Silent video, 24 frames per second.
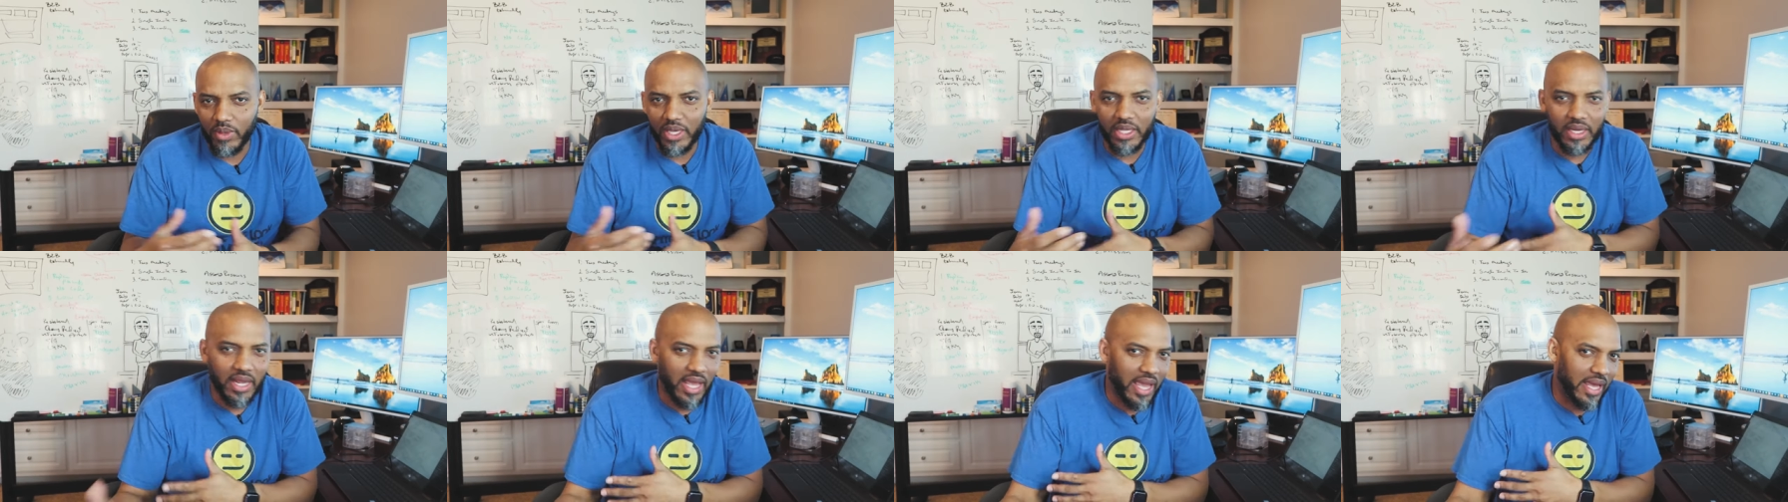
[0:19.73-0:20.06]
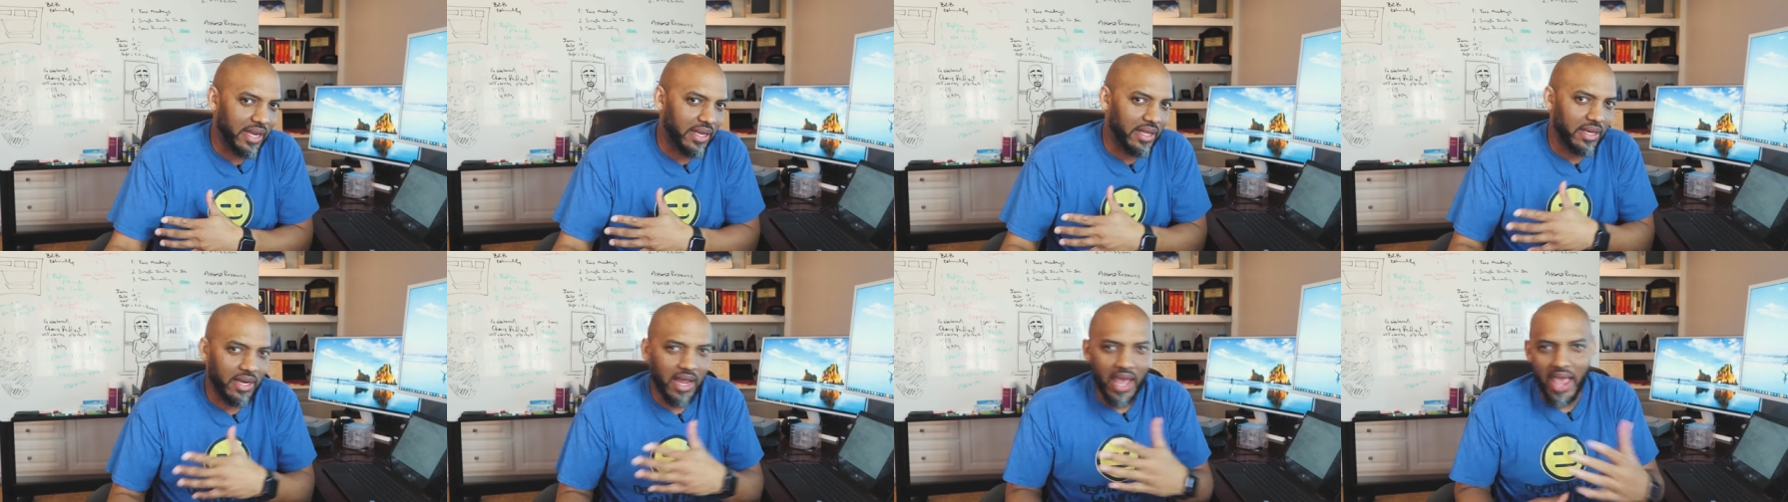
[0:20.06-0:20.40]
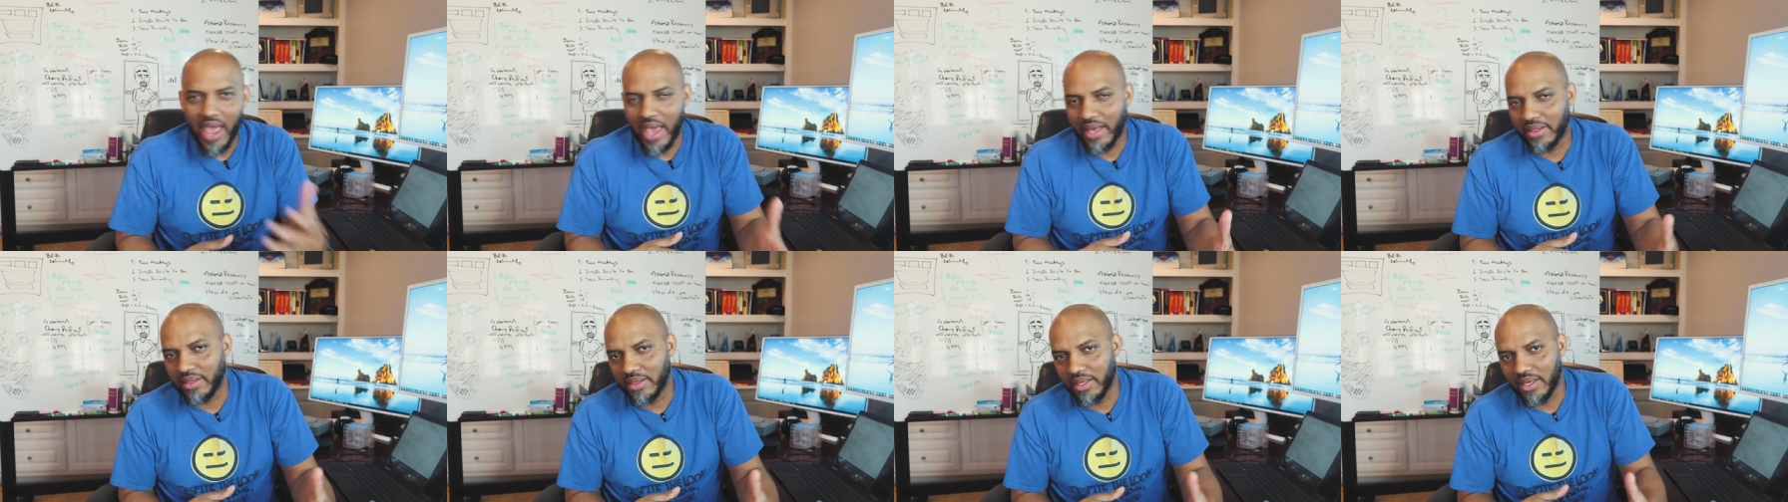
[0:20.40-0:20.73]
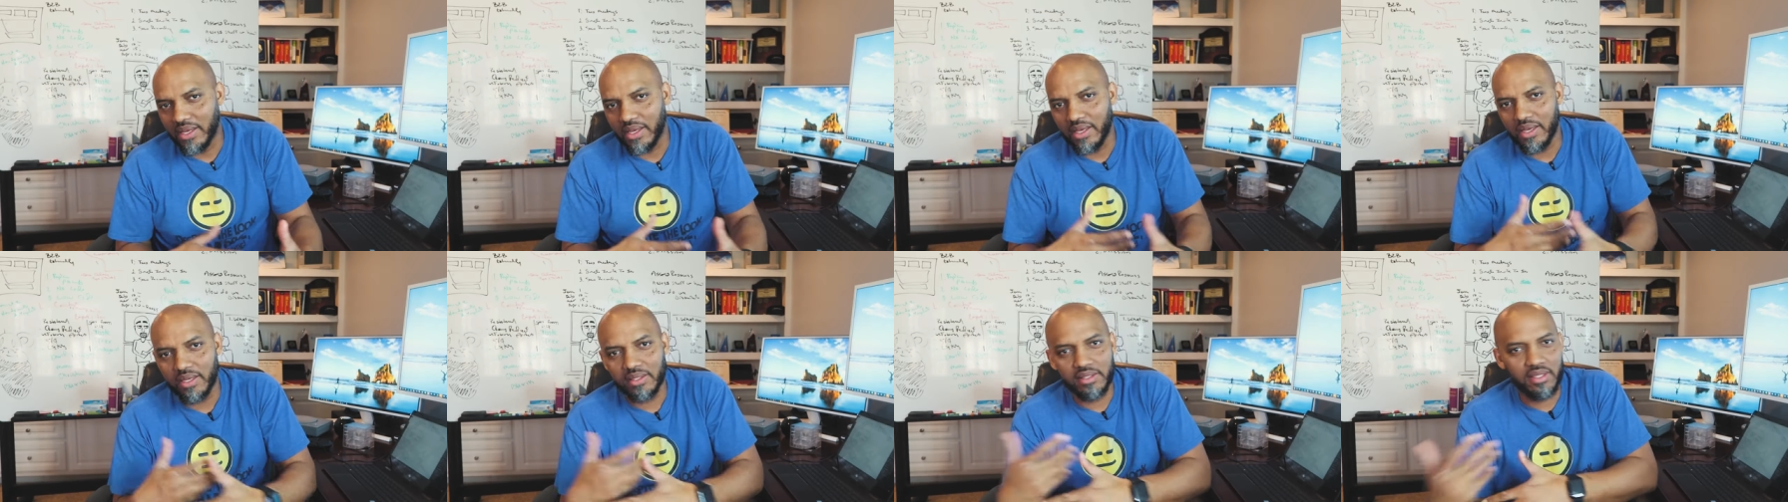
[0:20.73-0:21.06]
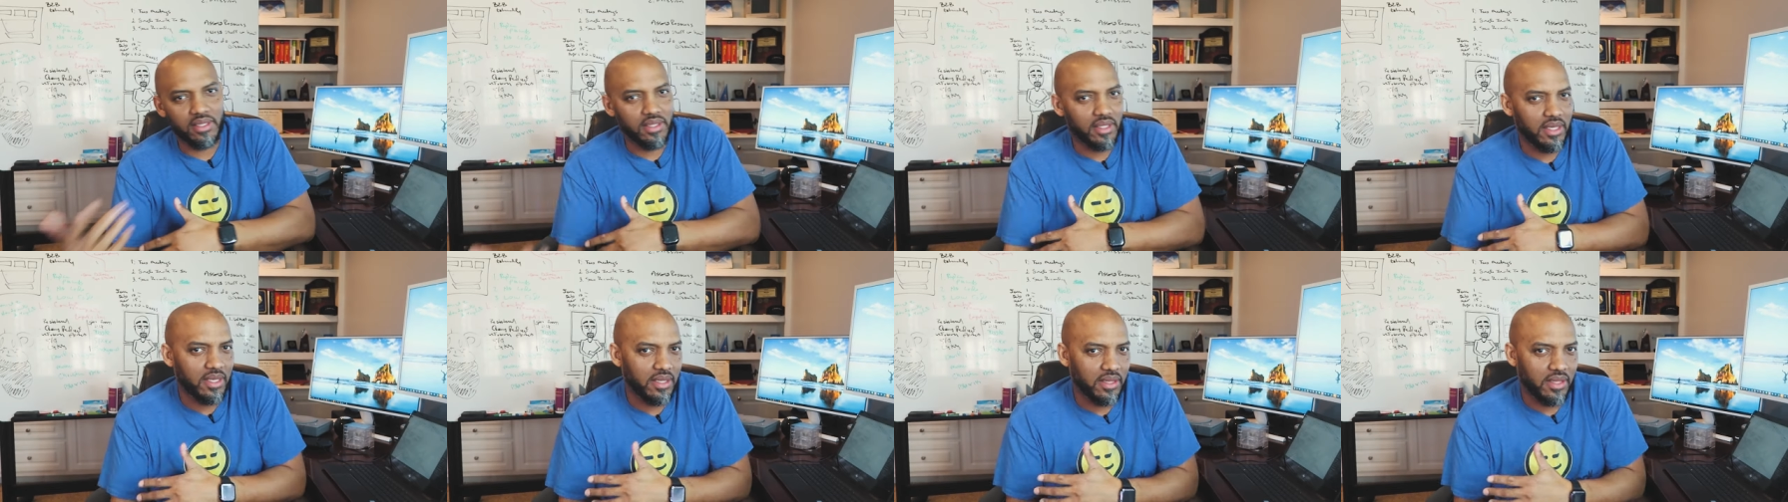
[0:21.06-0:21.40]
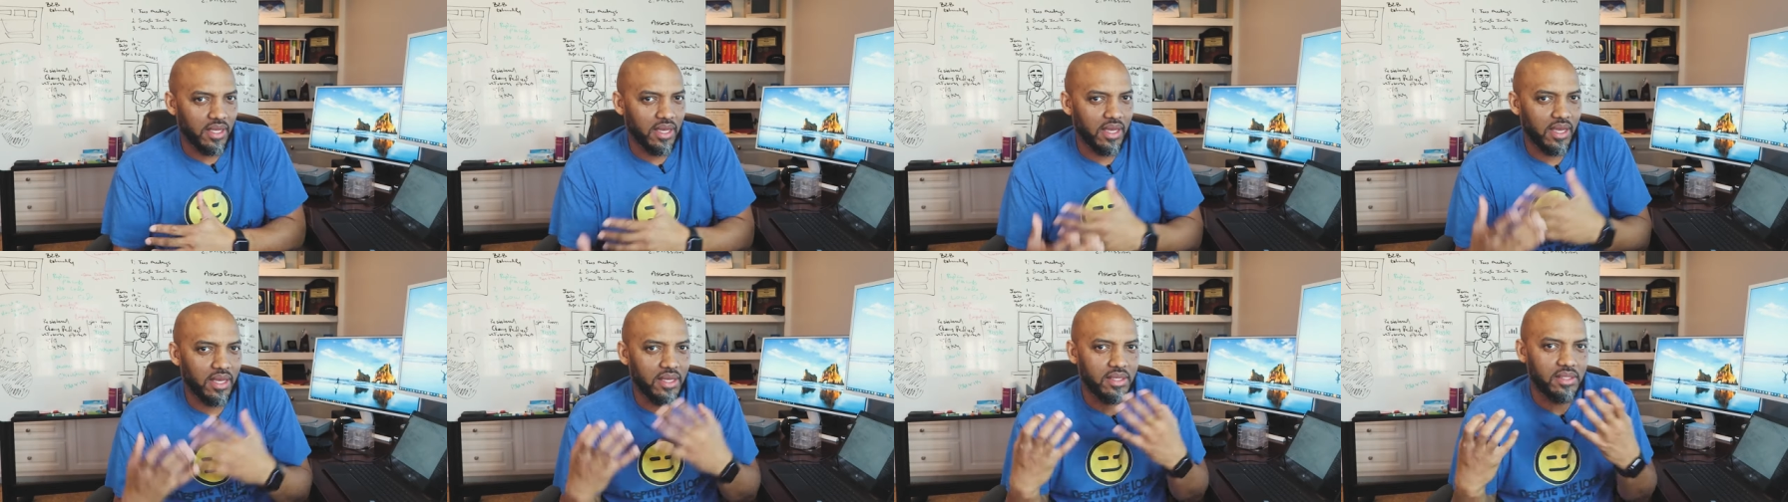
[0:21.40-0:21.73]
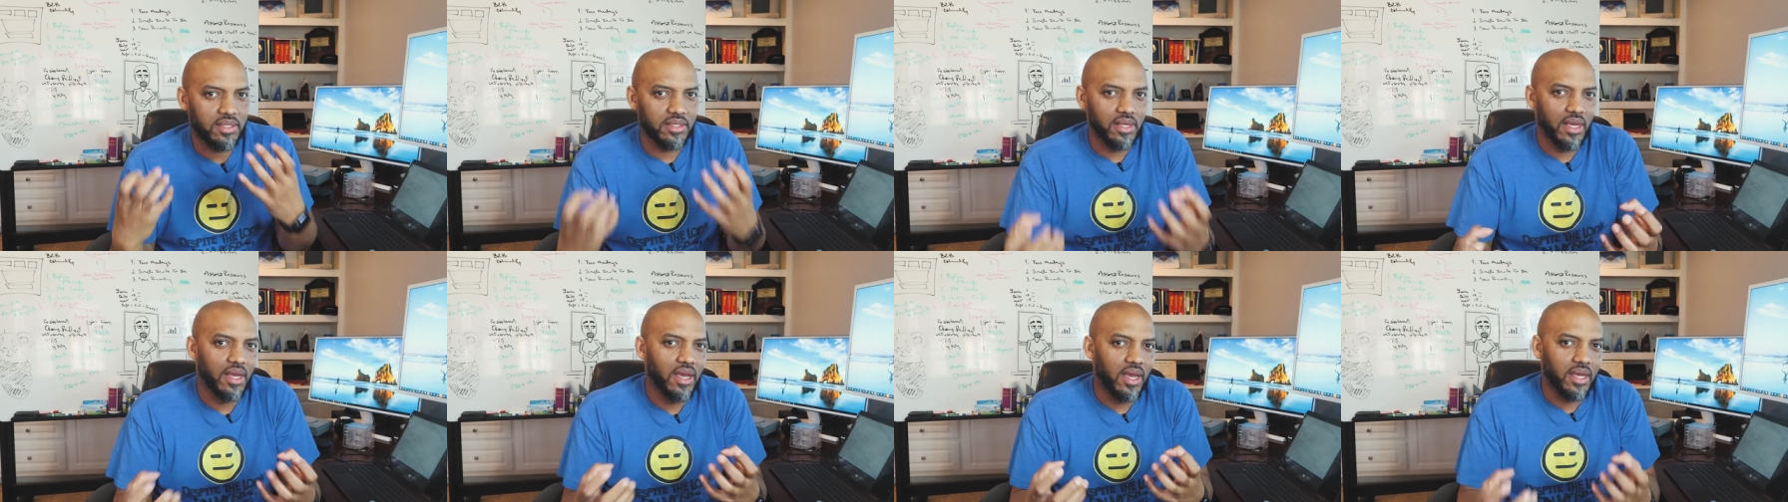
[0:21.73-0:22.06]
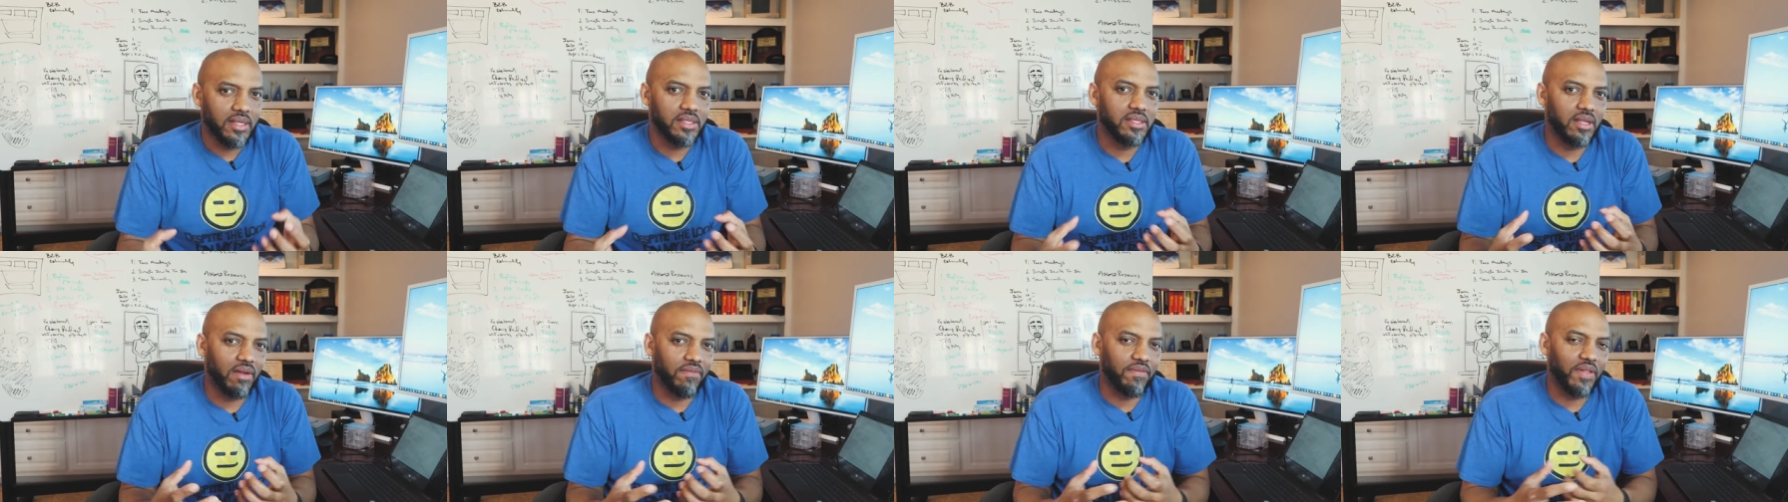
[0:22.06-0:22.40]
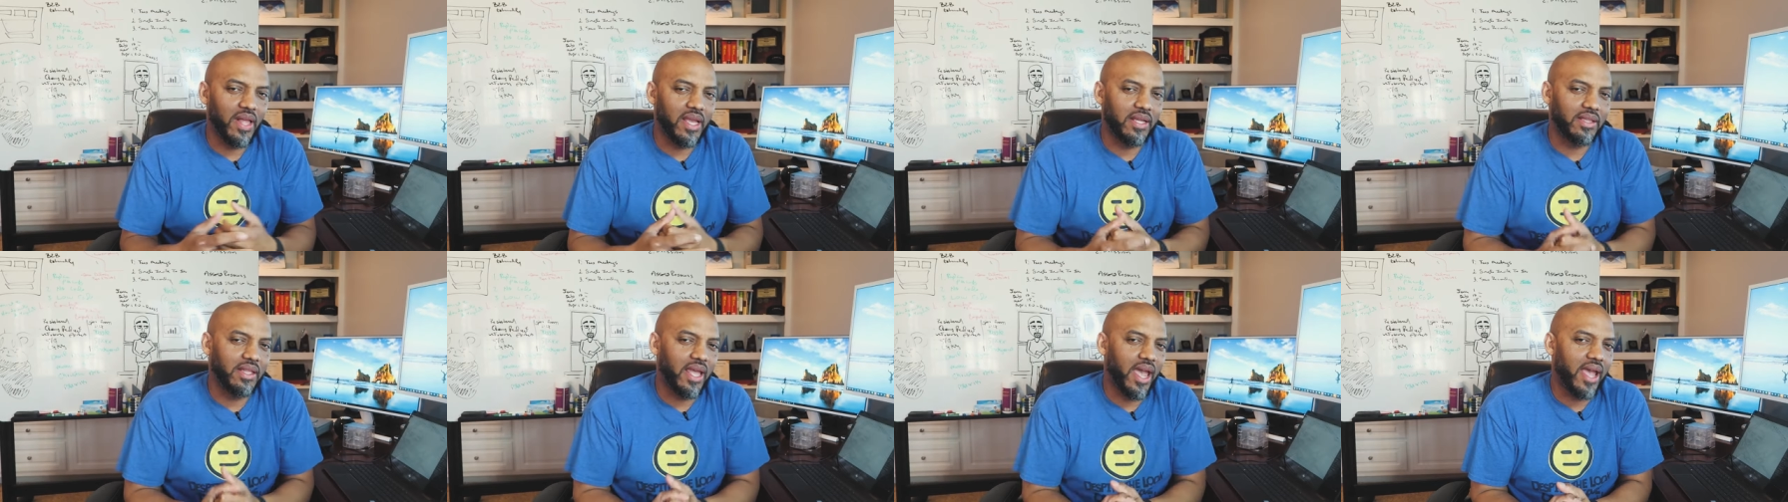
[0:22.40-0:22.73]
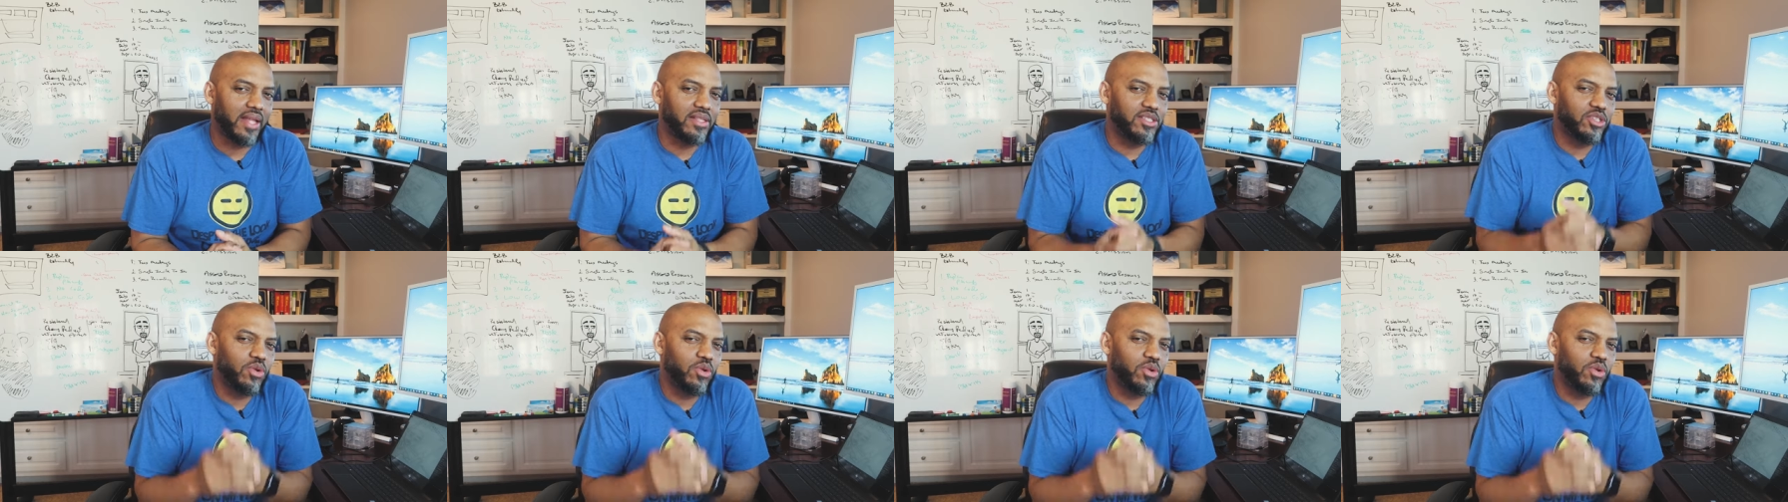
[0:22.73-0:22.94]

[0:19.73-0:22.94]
We can edit, add things, delete things, stuff like that.